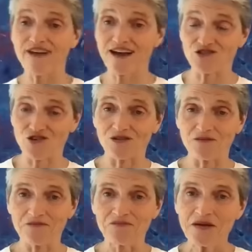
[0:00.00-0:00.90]
effect on
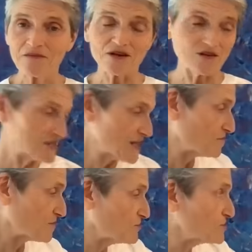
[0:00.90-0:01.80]
them because
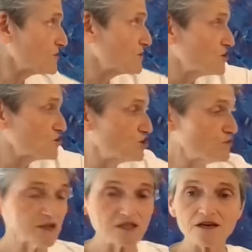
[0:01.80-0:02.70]
that Pluto and the
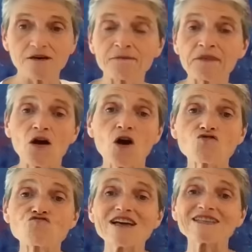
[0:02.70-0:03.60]
Jupiter
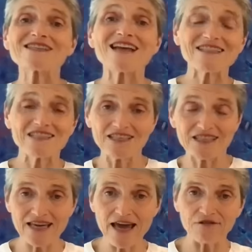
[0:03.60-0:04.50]
are resonating
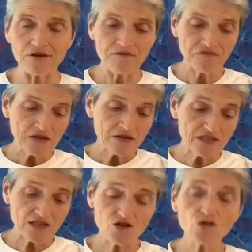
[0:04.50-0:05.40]
together.
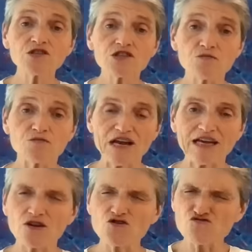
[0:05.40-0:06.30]
This can also
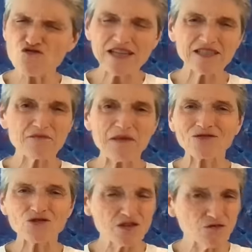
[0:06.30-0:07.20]
bring great
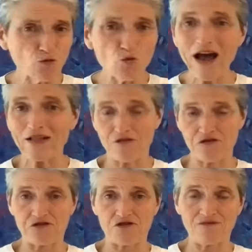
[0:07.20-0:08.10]
amounts of
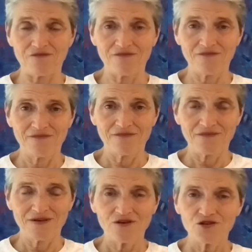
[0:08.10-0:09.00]
wealth.
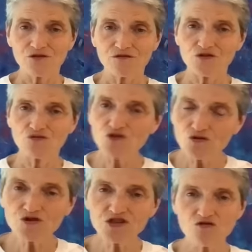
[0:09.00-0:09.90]
So if you
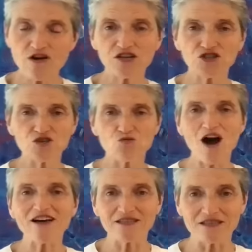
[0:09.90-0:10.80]
use your energy
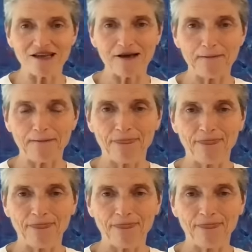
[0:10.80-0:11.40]
wisely,